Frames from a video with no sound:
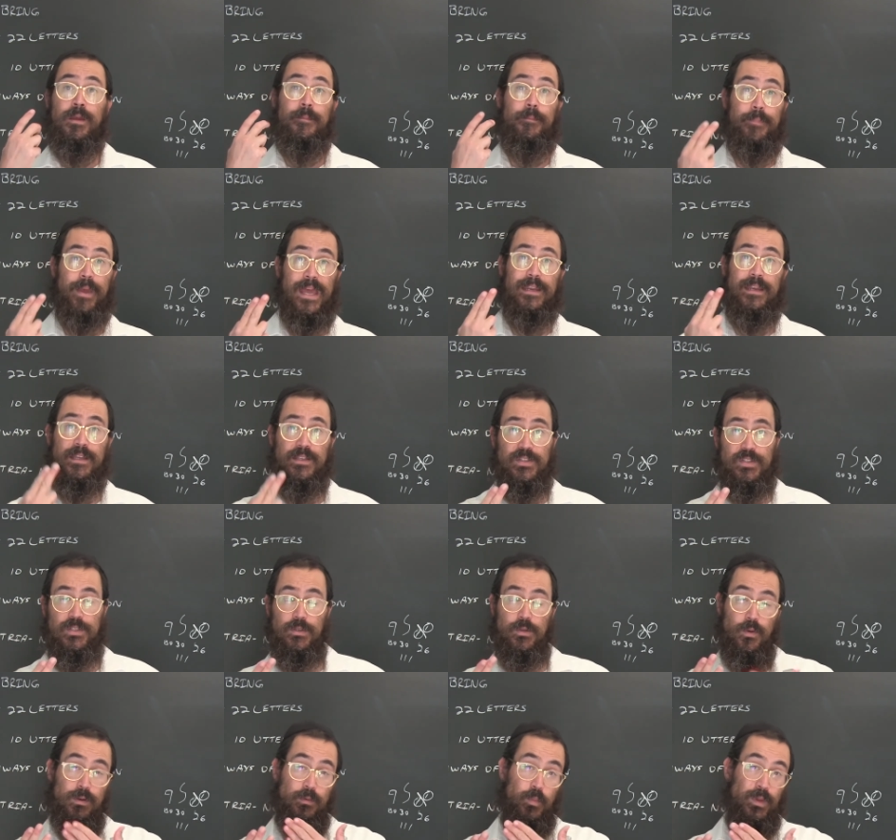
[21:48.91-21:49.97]
bet is
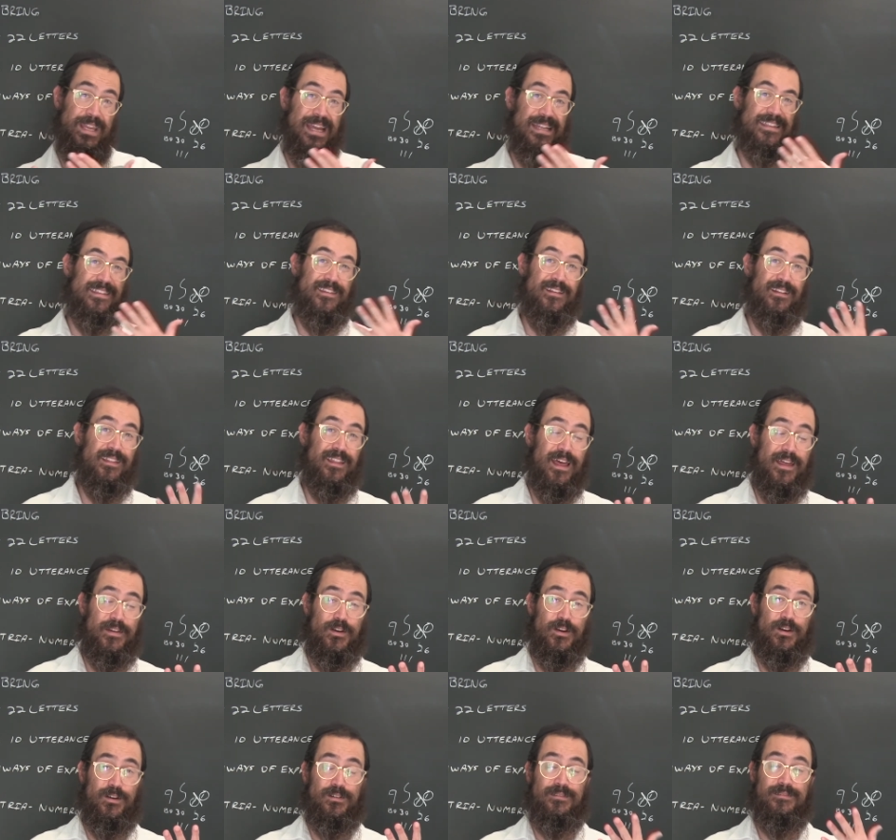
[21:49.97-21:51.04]
two, and we get to the
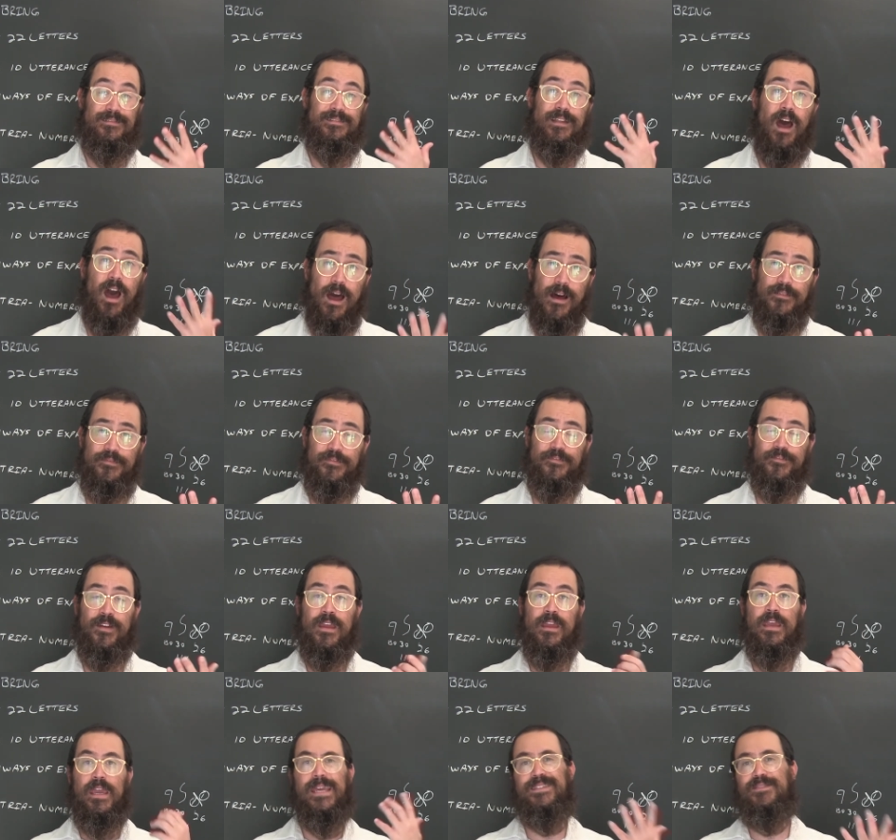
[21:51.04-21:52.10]
letter
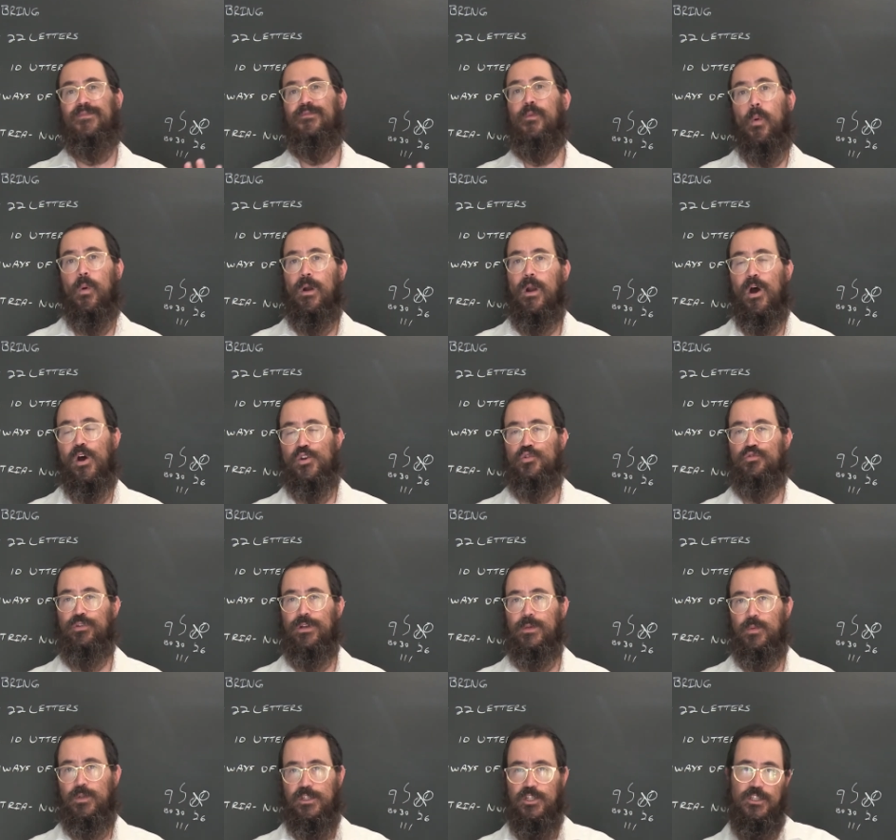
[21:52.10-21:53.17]
taf, it's
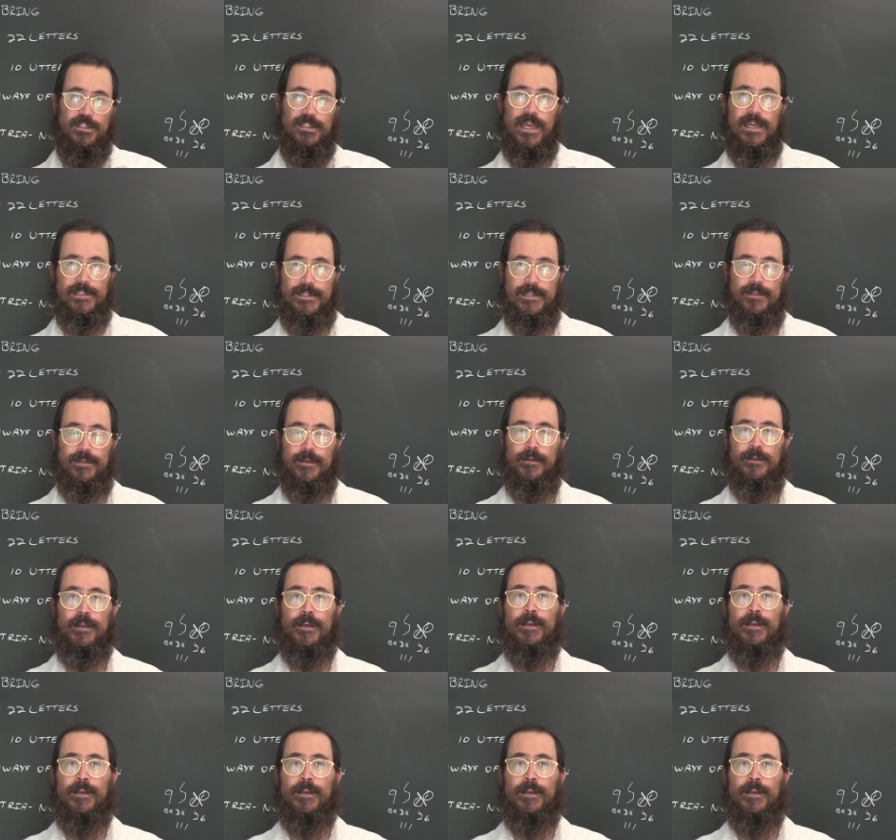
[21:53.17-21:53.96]
400, which says the